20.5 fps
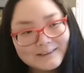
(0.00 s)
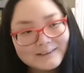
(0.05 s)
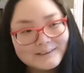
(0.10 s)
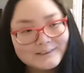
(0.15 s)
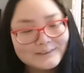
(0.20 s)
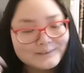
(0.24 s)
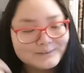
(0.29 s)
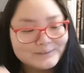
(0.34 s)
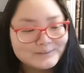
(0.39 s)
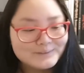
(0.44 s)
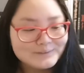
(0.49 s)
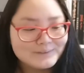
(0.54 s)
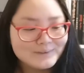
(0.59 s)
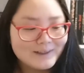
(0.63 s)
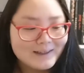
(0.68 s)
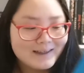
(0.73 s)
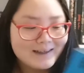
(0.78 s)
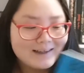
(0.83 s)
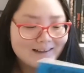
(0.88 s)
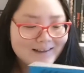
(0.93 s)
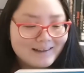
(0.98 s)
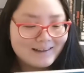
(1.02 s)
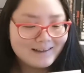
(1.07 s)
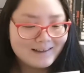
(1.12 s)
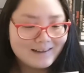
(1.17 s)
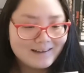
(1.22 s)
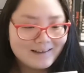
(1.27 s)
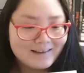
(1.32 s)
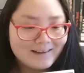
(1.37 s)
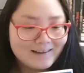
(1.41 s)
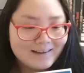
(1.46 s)
So
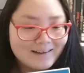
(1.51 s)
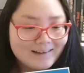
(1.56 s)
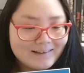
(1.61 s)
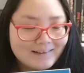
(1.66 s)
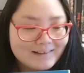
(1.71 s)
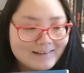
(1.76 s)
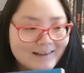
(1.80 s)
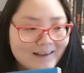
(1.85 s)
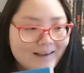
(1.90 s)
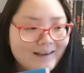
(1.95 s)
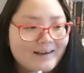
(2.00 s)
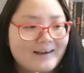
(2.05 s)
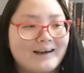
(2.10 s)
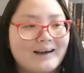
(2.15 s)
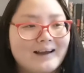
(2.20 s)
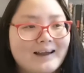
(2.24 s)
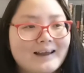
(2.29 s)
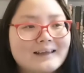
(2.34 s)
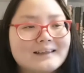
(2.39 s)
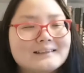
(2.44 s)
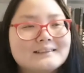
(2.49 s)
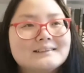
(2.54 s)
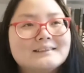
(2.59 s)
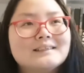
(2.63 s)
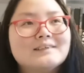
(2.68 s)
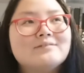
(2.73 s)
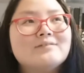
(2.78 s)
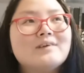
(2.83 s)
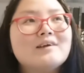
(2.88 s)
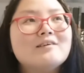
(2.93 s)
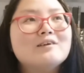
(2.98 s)
yeah, it's
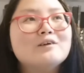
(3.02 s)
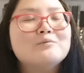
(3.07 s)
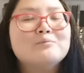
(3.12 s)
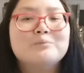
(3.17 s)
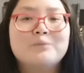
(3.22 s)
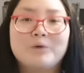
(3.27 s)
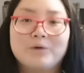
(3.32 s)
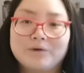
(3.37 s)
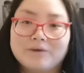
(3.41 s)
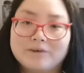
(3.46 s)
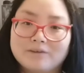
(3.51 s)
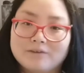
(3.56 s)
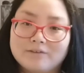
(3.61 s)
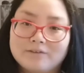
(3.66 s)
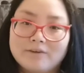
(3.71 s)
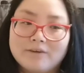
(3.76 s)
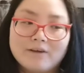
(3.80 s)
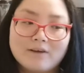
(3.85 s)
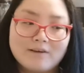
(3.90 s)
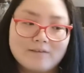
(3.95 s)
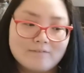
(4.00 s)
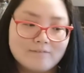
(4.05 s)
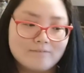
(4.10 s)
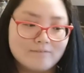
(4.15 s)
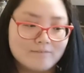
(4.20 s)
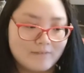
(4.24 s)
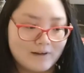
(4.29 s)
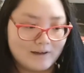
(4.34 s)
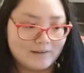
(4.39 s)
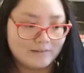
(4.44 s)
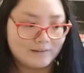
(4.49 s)
a very modern,
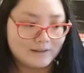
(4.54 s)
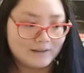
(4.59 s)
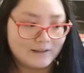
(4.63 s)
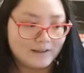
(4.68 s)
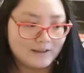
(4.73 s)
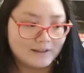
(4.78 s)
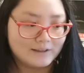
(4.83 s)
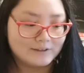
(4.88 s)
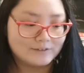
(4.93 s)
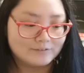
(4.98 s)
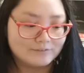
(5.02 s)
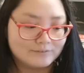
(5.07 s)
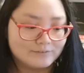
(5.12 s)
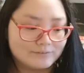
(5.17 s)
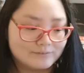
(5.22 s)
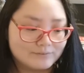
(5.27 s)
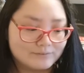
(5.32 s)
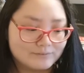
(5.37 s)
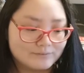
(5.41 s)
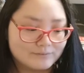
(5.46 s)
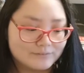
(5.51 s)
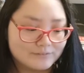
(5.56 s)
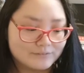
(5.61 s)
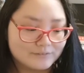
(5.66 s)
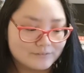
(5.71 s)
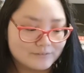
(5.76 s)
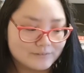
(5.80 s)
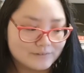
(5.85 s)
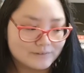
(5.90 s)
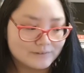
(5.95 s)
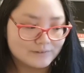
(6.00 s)
very kind
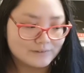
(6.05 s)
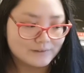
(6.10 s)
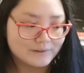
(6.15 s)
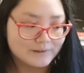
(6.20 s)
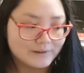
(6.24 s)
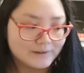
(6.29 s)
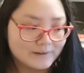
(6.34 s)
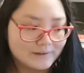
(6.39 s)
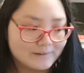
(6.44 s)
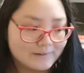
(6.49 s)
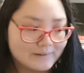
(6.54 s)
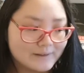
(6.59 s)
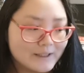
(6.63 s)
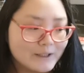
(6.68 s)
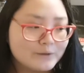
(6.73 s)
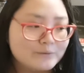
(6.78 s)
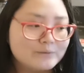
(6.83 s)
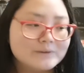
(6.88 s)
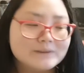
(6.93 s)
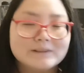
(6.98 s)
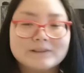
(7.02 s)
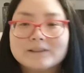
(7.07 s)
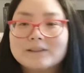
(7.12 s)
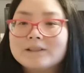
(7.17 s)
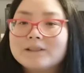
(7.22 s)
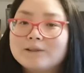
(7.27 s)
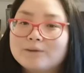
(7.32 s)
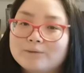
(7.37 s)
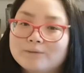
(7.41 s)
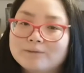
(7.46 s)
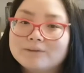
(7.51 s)
of
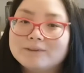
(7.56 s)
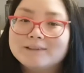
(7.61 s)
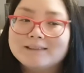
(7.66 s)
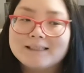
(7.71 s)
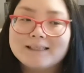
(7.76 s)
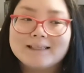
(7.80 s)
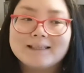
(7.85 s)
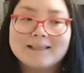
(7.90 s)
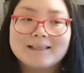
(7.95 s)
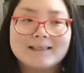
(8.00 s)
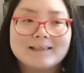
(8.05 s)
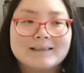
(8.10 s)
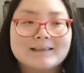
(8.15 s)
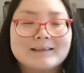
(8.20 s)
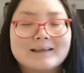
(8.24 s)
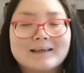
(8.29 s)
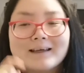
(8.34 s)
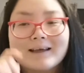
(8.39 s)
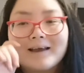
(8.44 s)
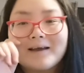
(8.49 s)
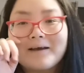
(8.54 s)
linguistically loose, I think,